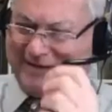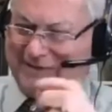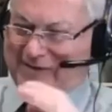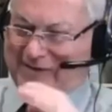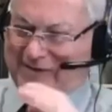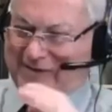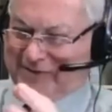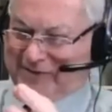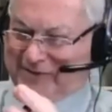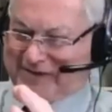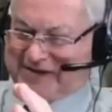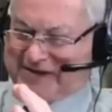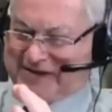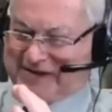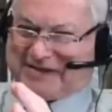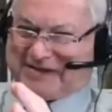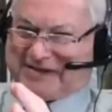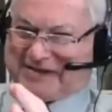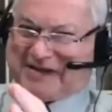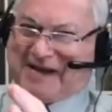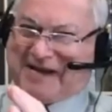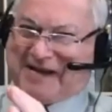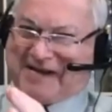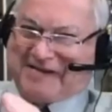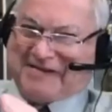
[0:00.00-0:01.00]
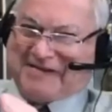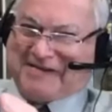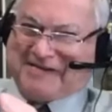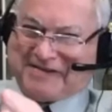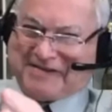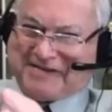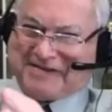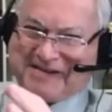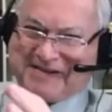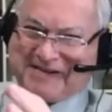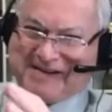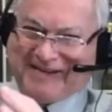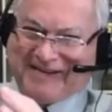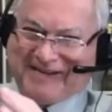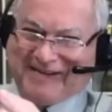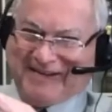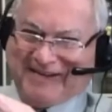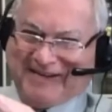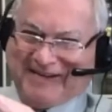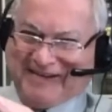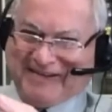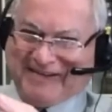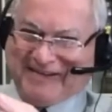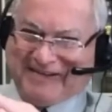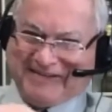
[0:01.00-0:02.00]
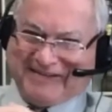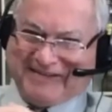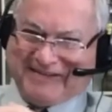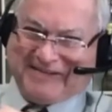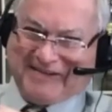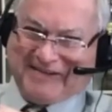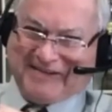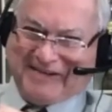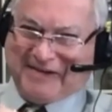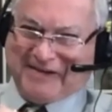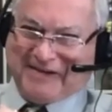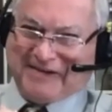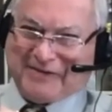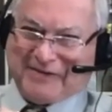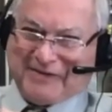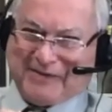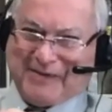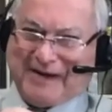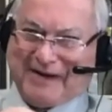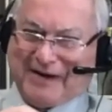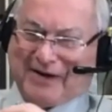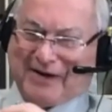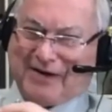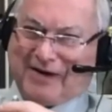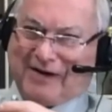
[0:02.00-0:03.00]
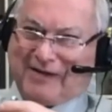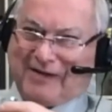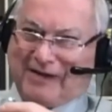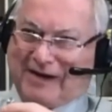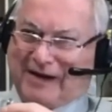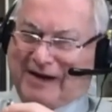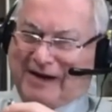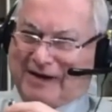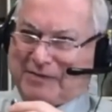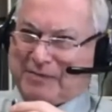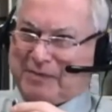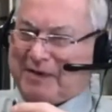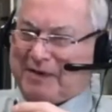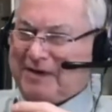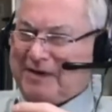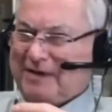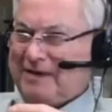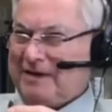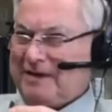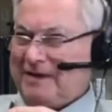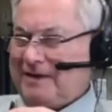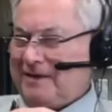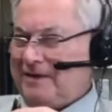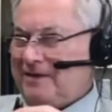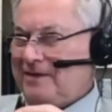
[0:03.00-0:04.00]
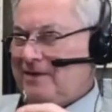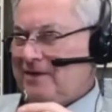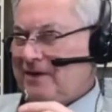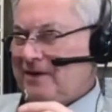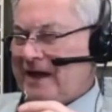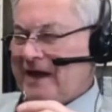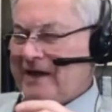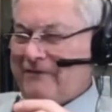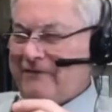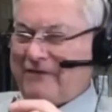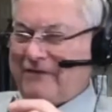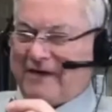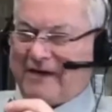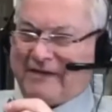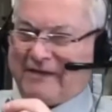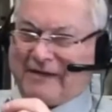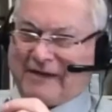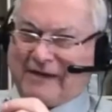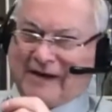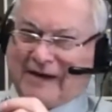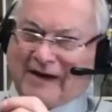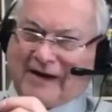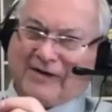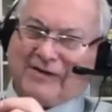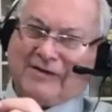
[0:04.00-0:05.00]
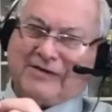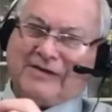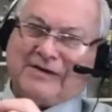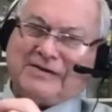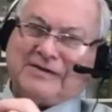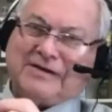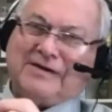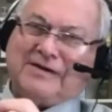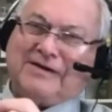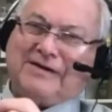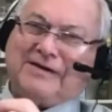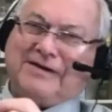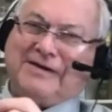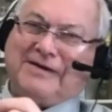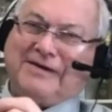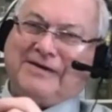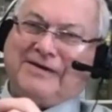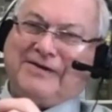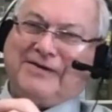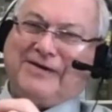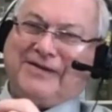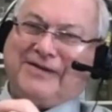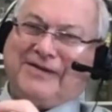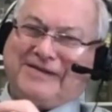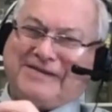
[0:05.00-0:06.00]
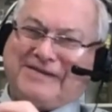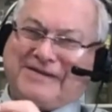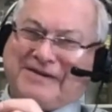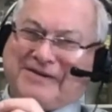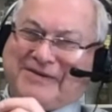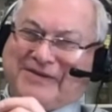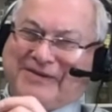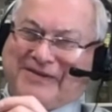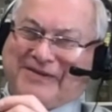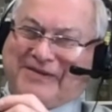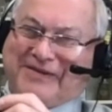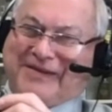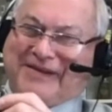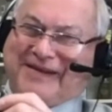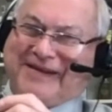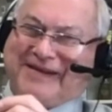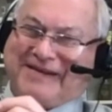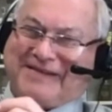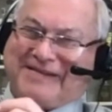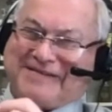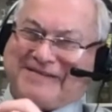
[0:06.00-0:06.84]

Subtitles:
know what this says. So we had to call the hospital. Oh, can't find the doctor. He's gone. All that sort of thing. So,